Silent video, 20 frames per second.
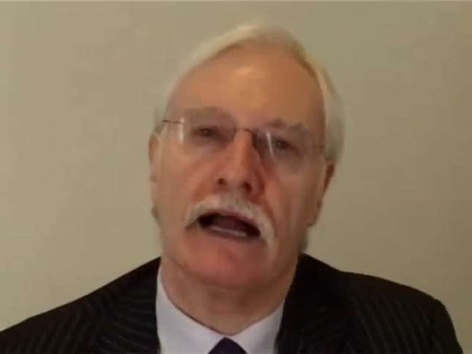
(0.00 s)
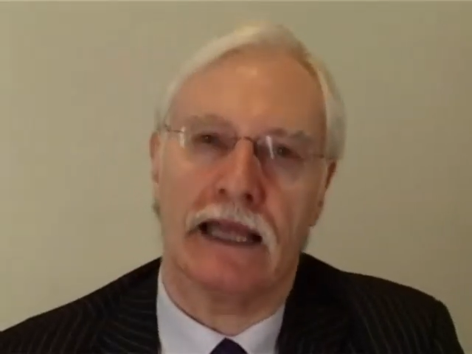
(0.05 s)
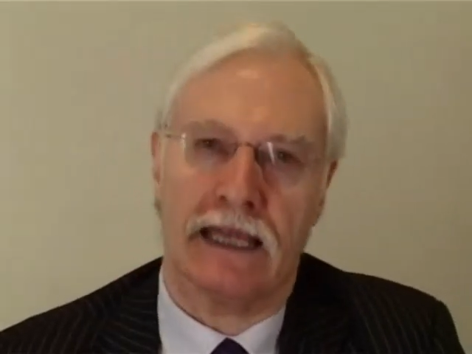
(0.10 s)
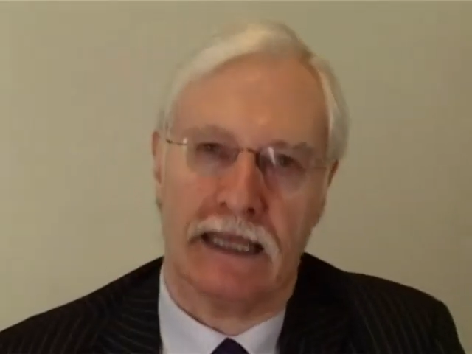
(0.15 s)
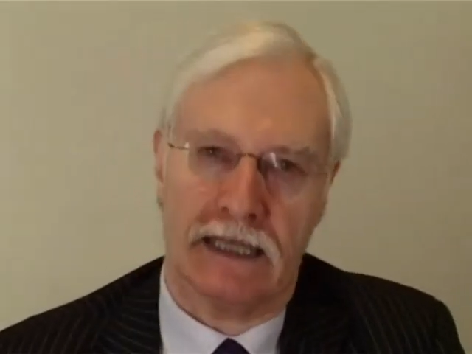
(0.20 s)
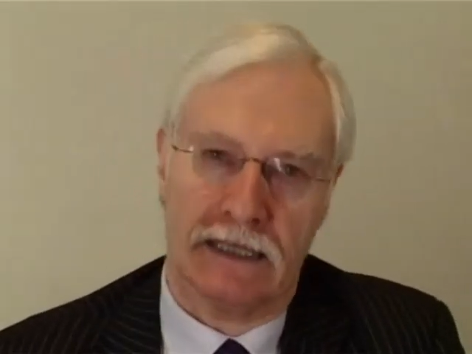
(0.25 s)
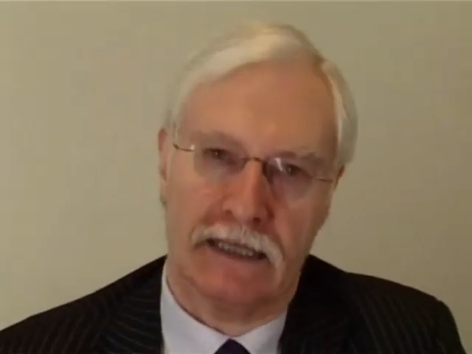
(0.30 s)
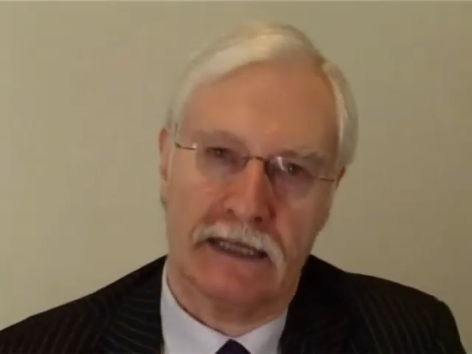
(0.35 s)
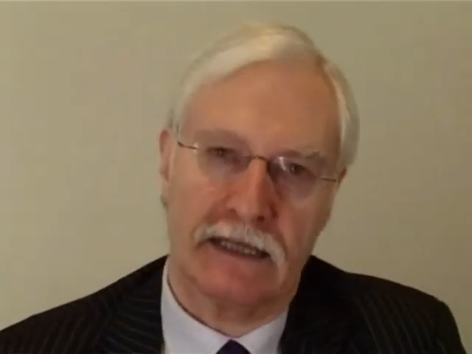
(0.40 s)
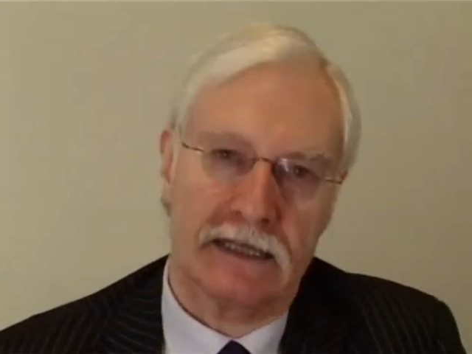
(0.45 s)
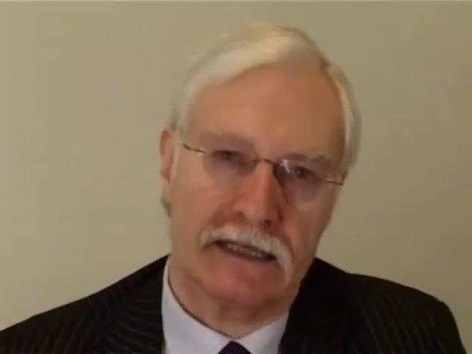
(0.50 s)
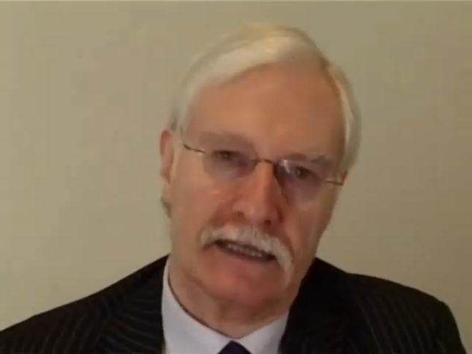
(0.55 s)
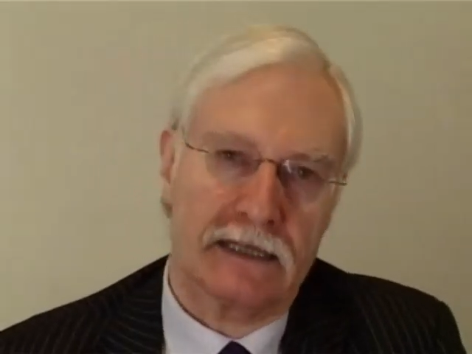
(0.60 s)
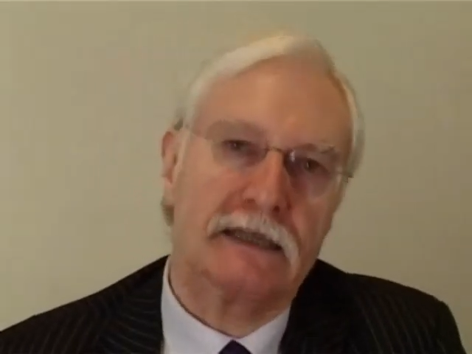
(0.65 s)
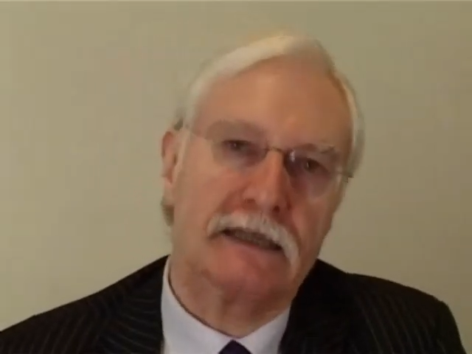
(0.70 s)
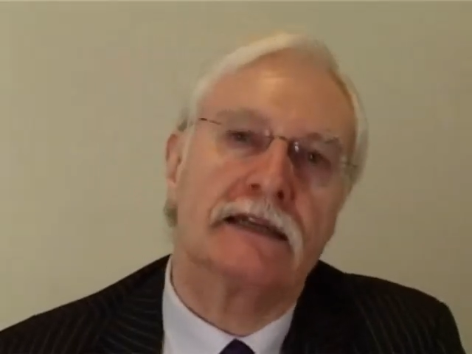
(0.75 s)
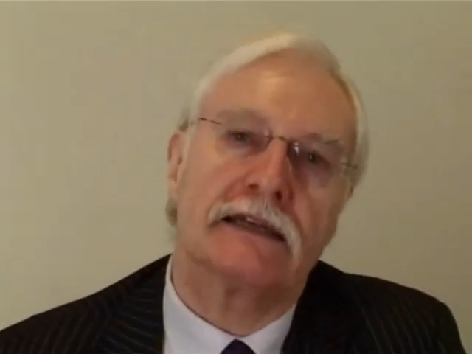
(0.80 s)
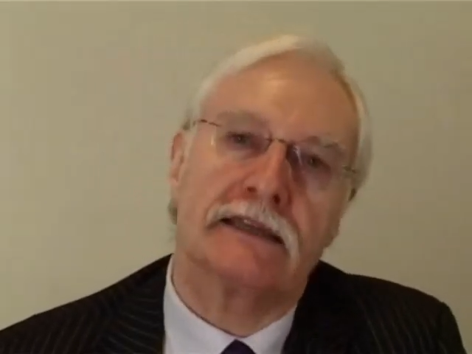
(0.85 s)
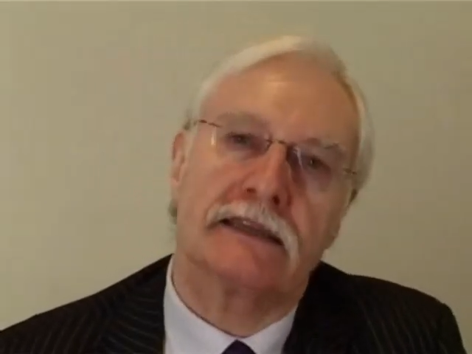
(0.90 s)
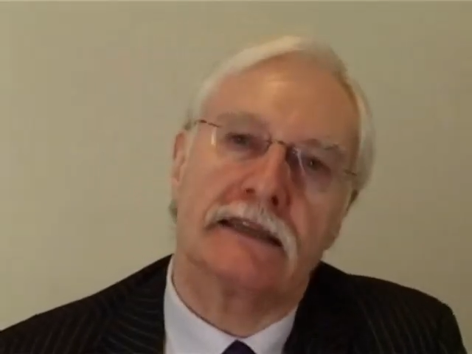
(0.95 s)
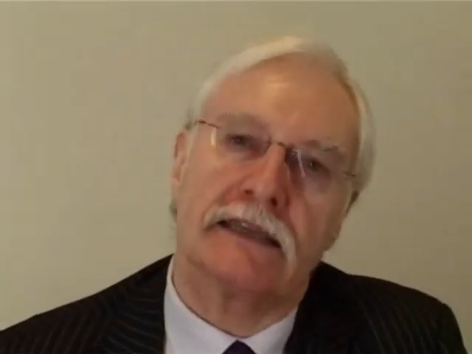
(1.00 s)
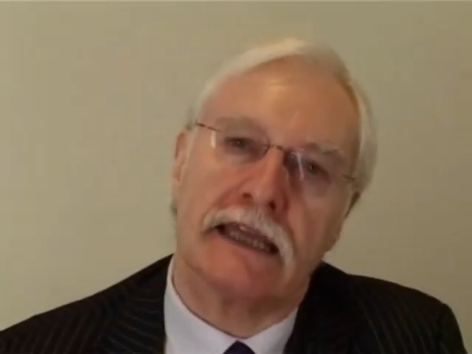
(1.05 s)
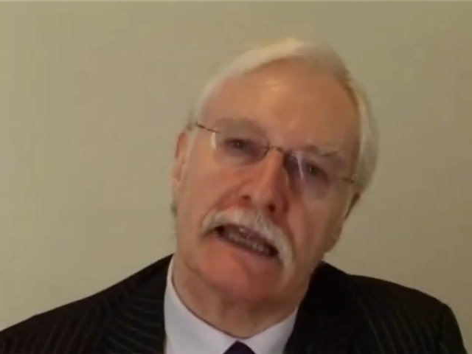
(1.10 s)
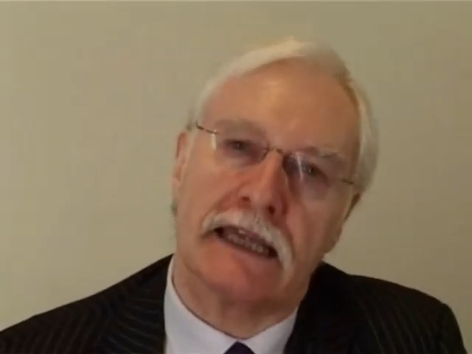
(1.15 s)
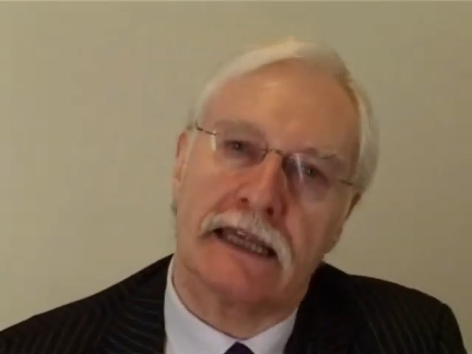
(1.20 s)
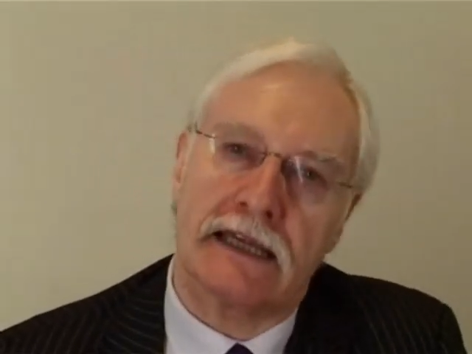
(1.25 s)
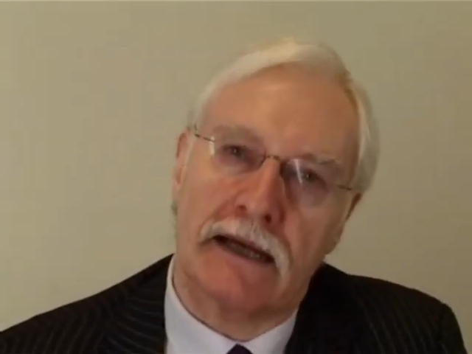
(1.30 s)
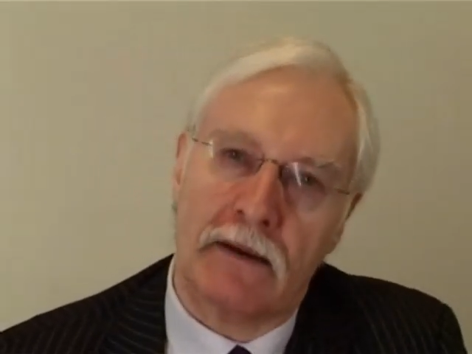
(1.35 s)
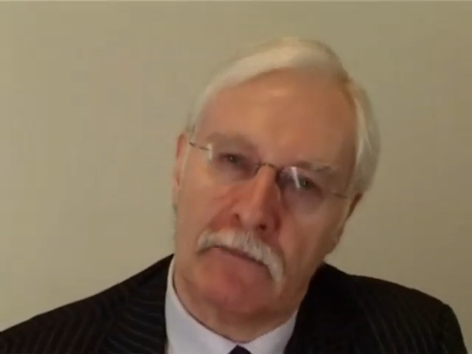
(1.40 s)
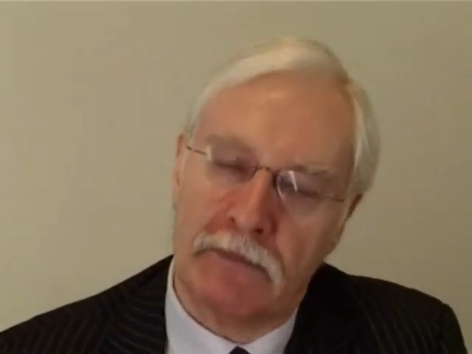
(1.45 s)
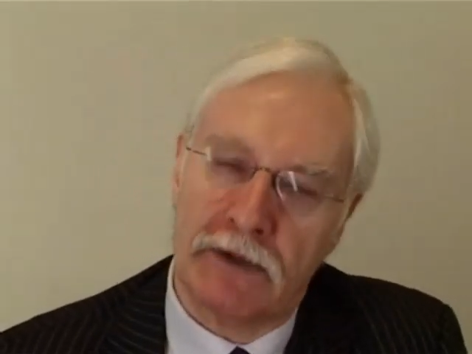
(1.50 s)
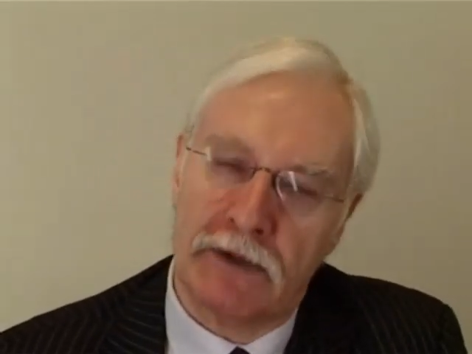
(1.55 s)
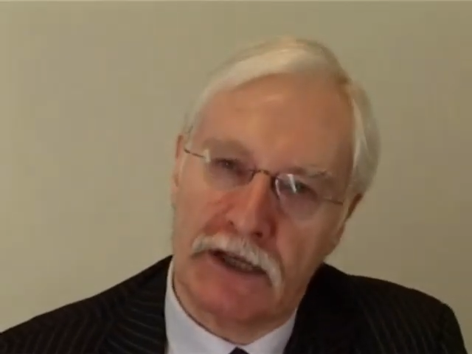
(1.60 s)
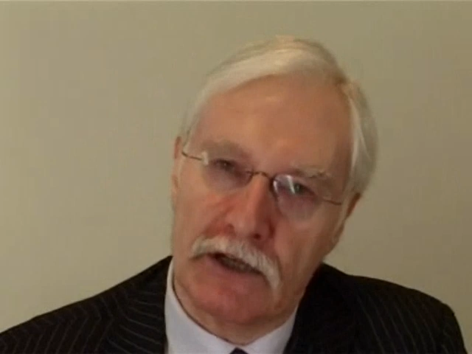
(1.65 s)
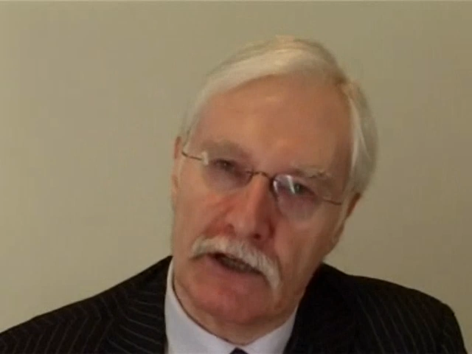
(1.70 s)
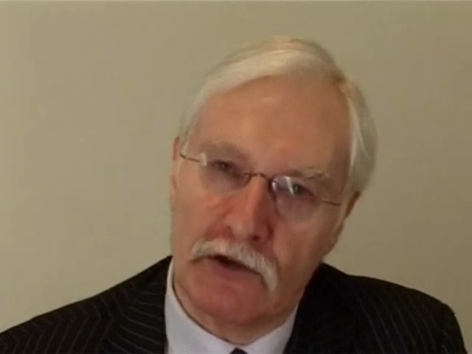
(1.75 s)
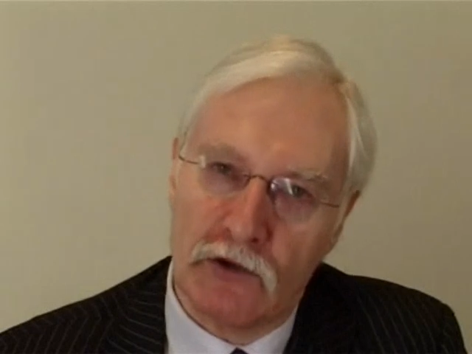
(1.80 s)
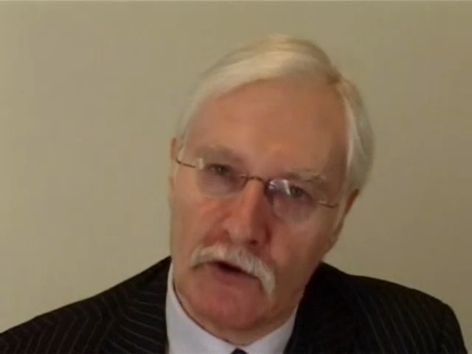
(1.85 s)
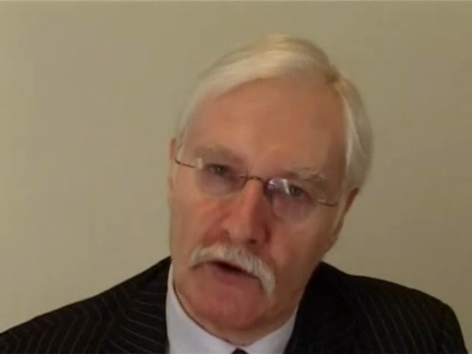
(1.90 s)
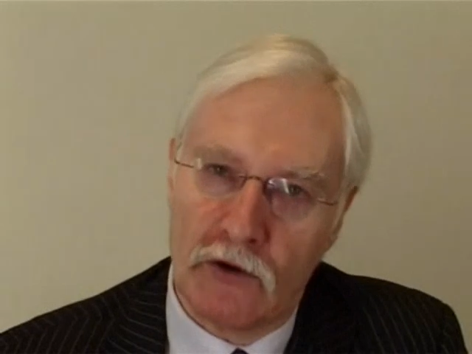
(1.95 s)
in the
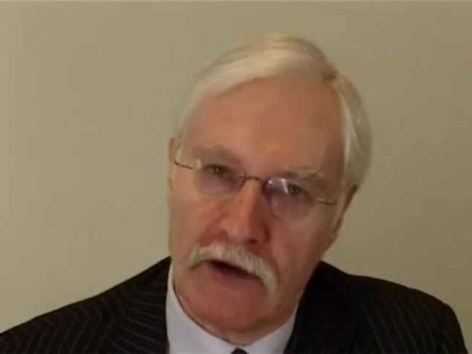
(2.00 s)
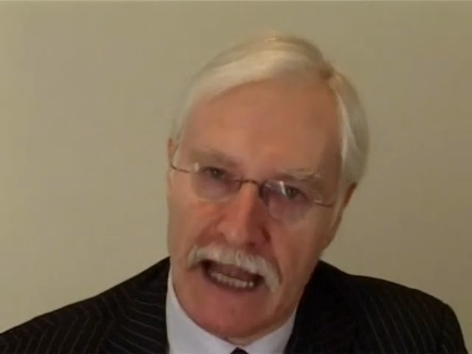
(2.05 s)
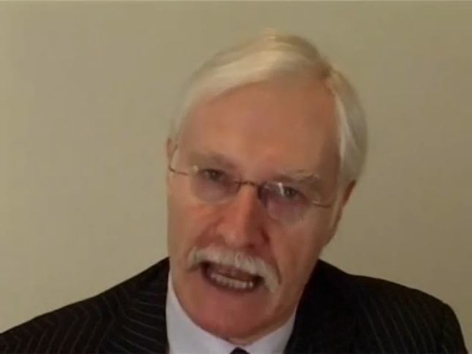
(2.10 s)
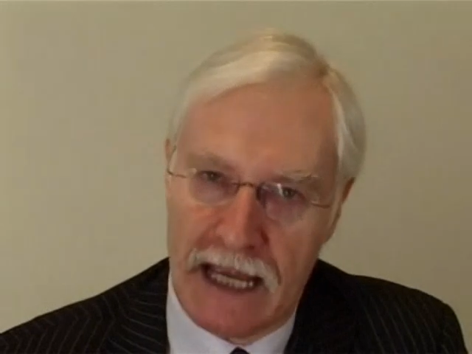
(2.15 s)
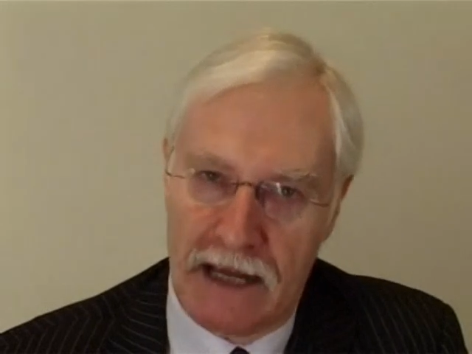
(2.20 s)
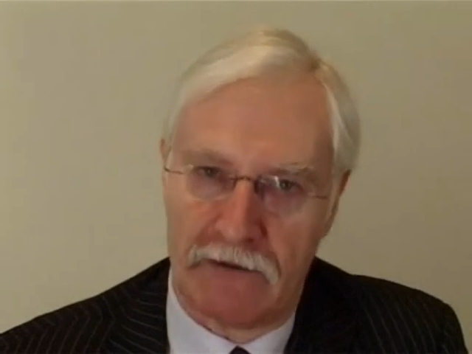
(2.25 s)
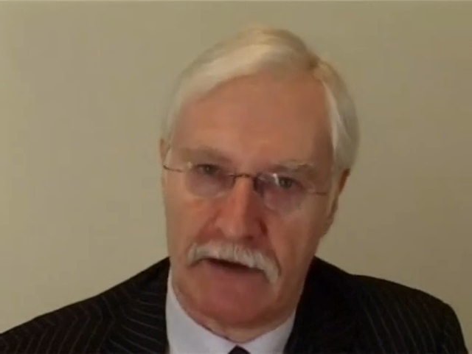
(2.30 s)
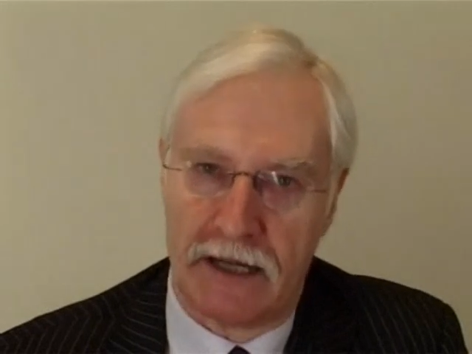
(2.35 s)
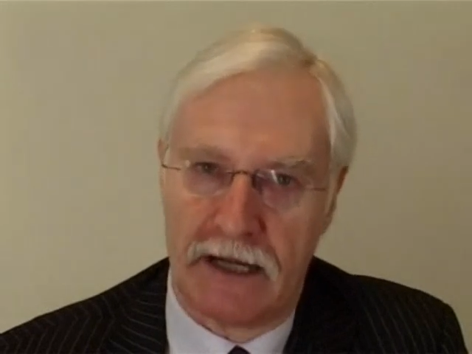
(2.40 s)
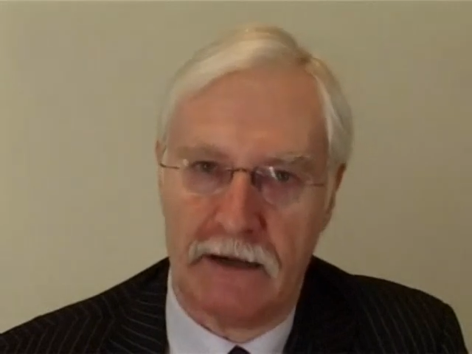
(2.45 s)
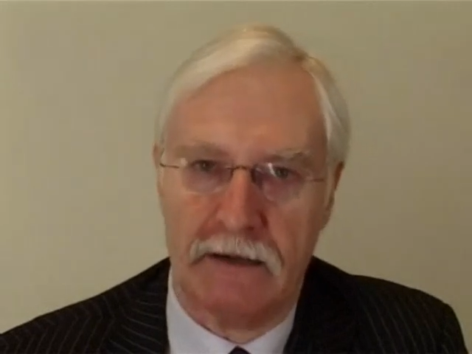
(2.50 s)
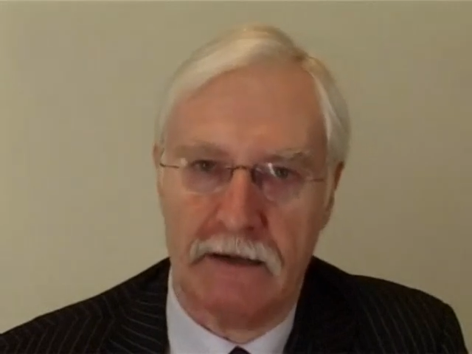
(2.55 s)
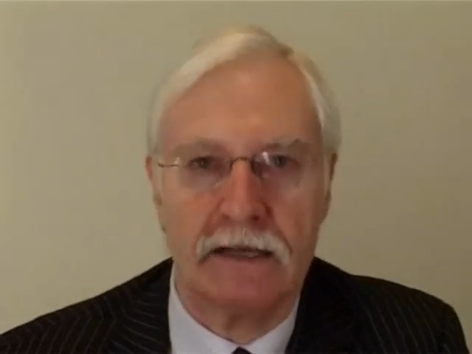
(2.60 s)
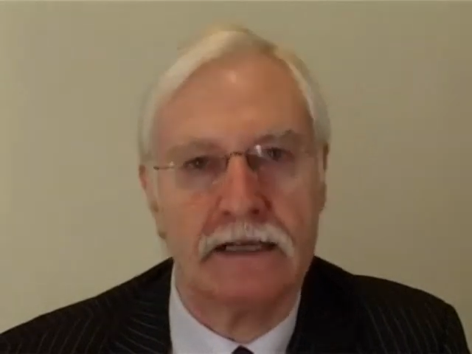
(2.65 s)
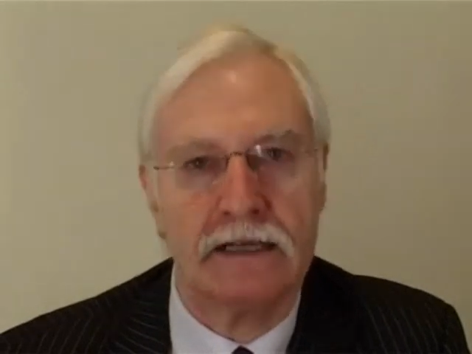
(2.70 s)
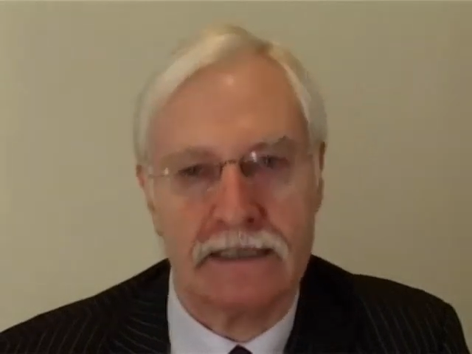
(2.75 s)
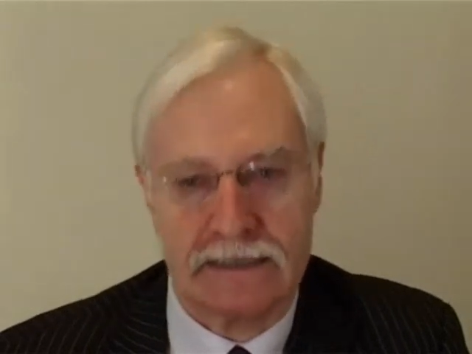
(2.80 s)
company law area